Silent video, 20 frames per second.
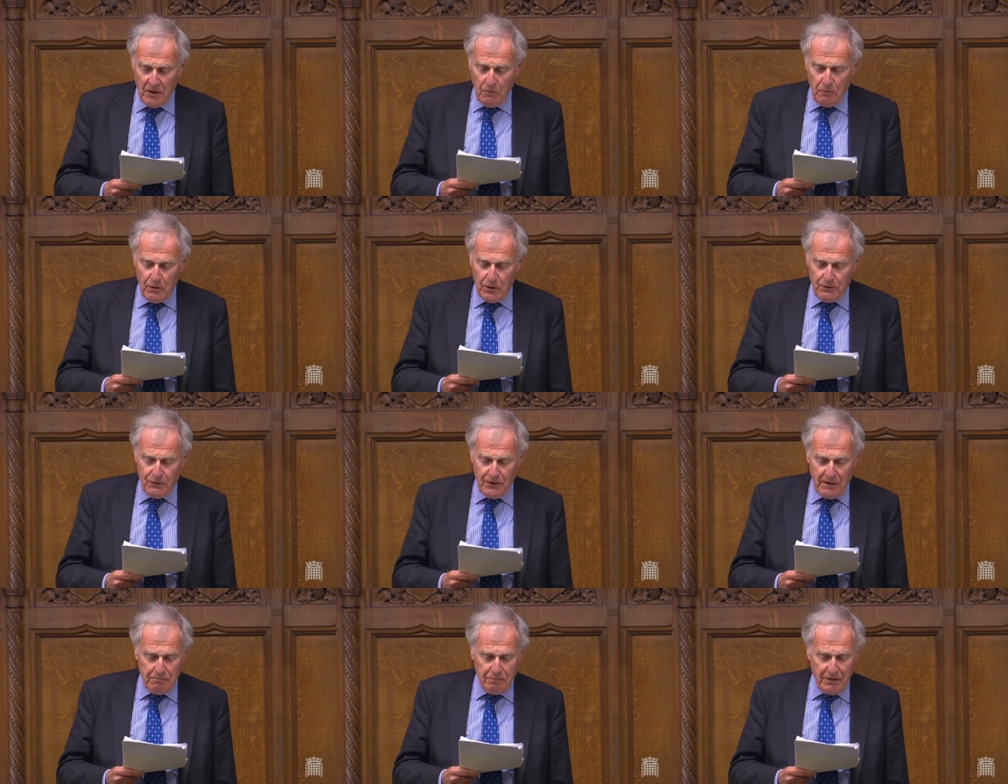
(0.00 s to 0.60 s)

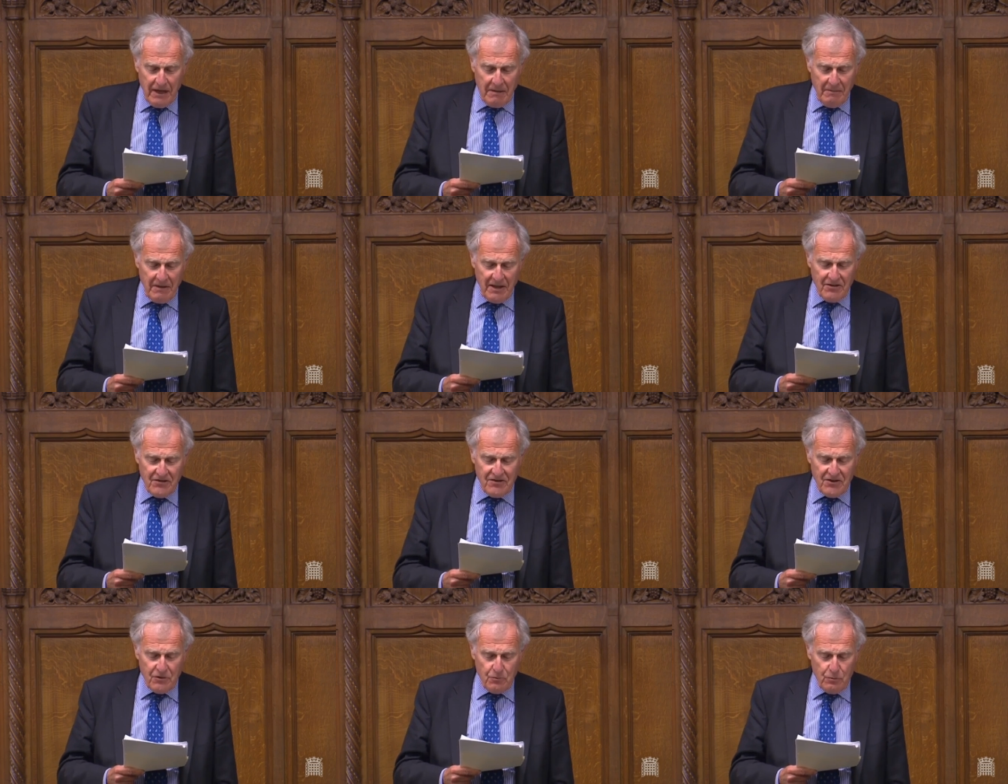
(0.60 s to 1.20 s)
was for the Prime
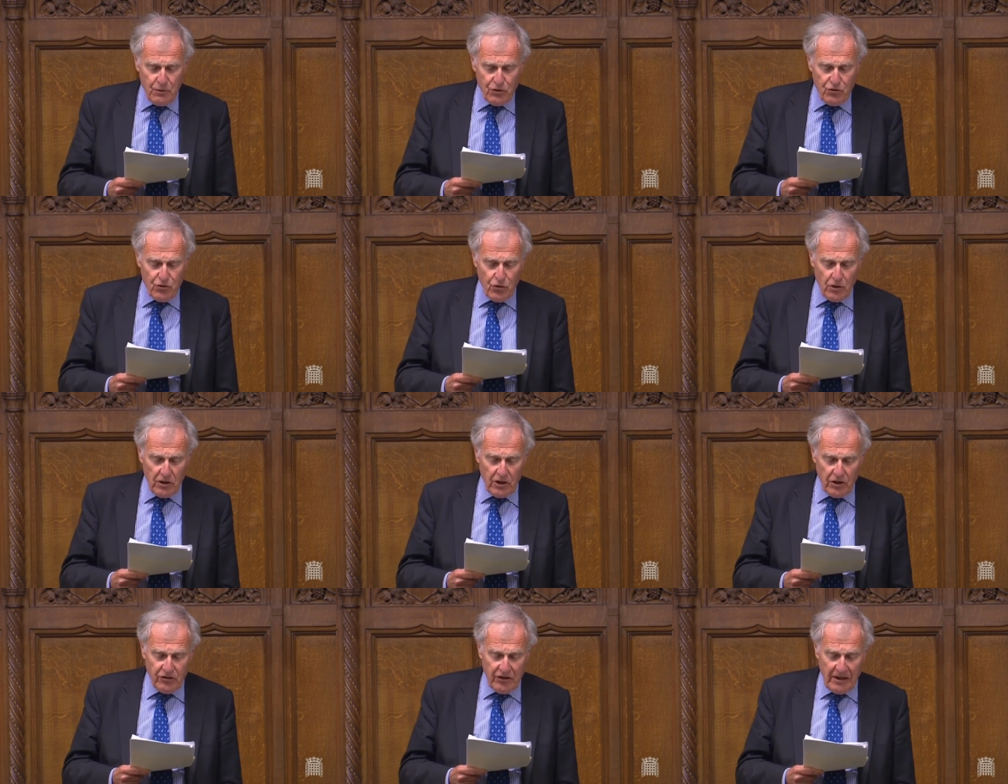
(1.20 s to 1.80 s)
Minister's
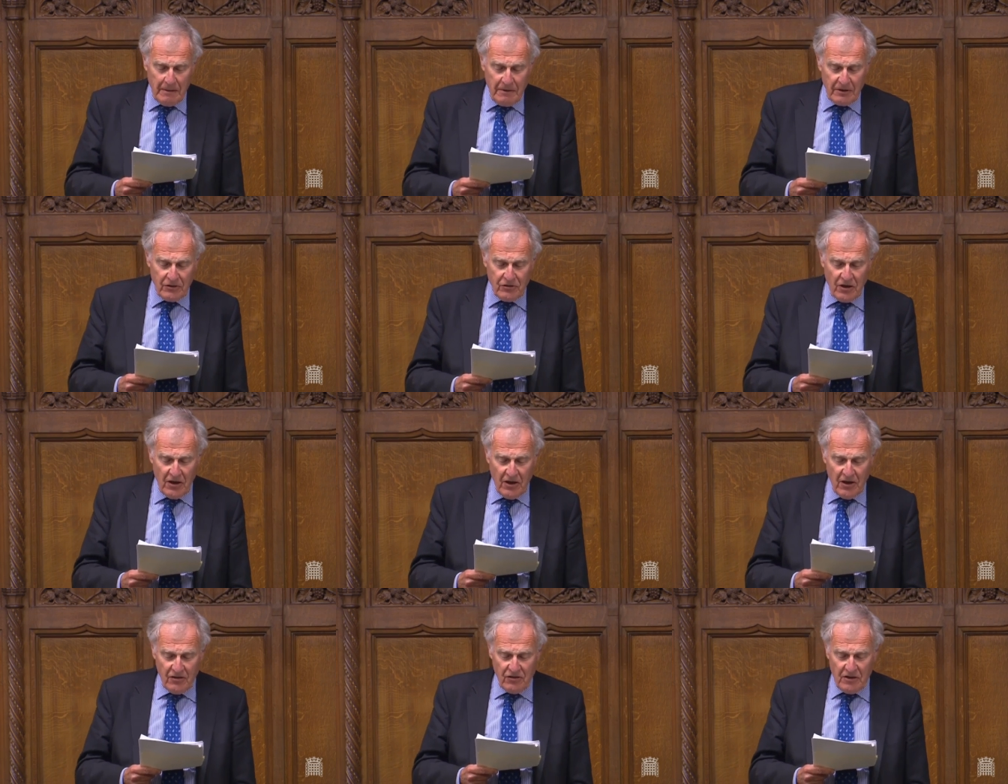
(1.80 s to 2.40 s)
withdrawal
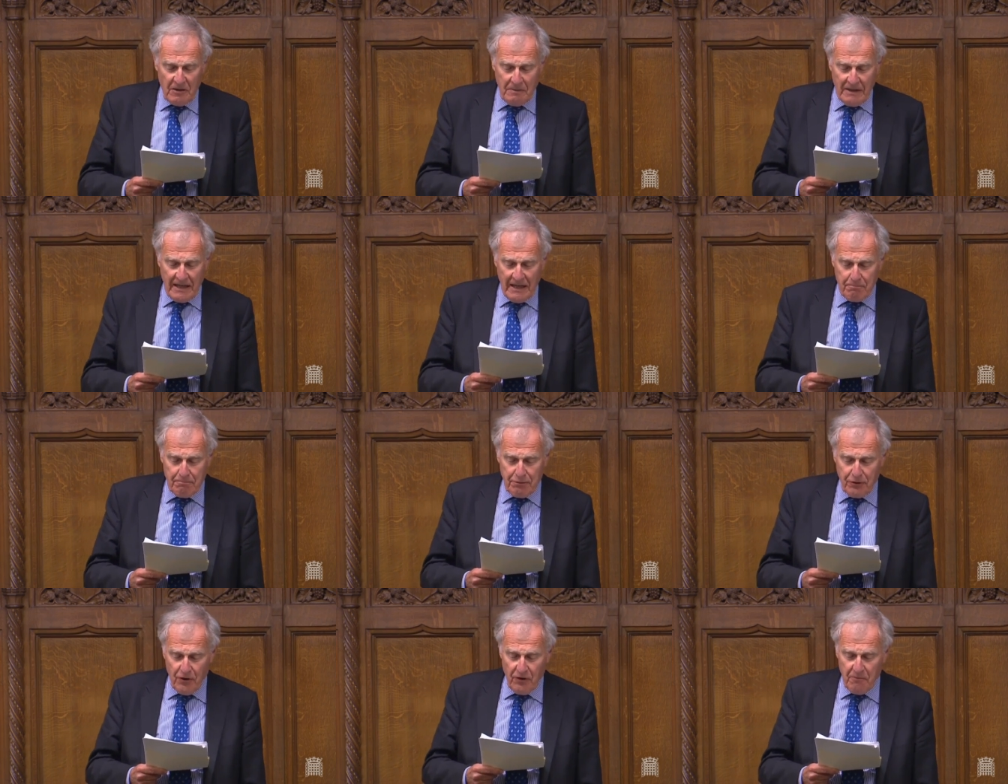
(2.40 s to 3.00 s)
agreement to be
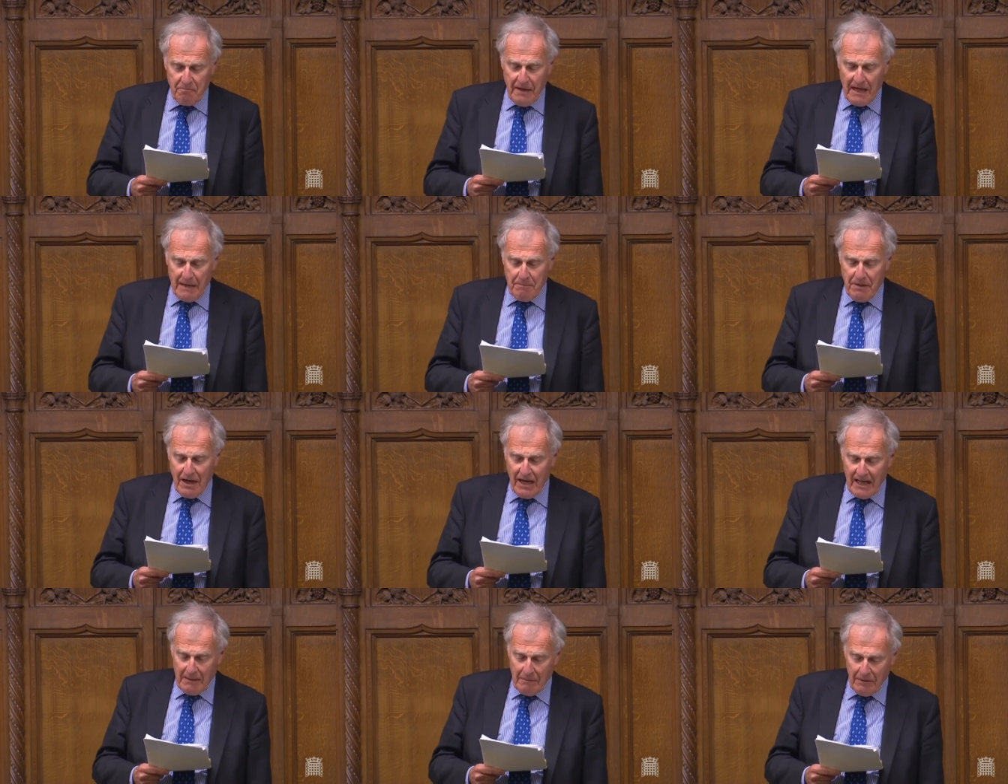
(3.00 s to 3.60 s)
approved by
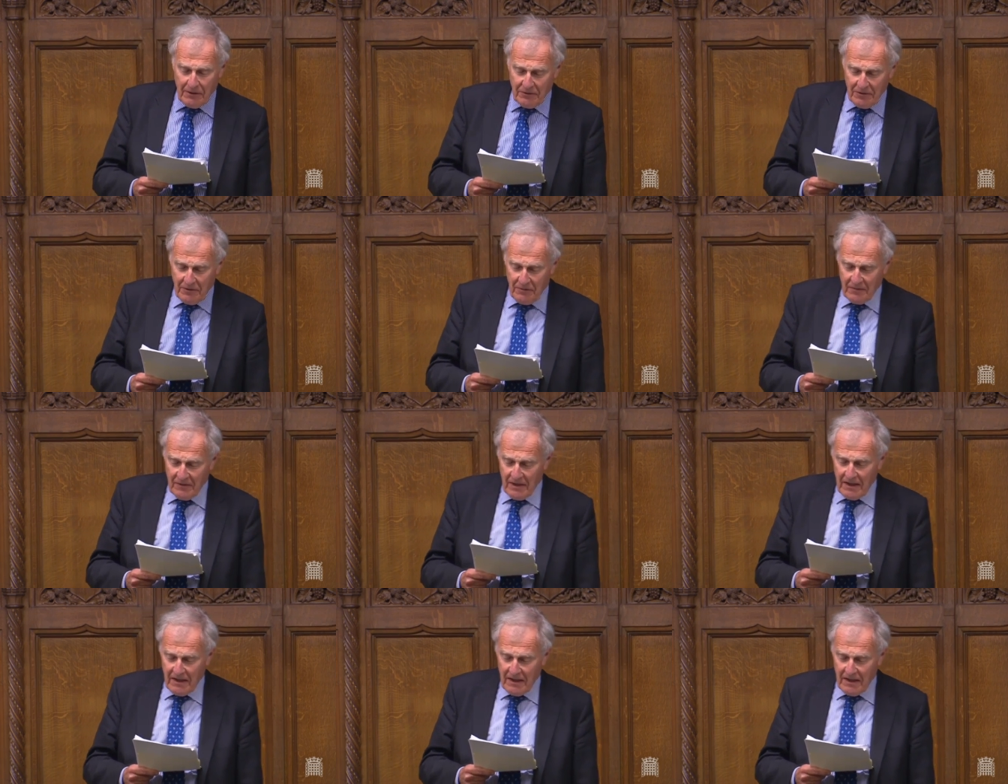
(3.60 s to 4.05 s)
Parliament.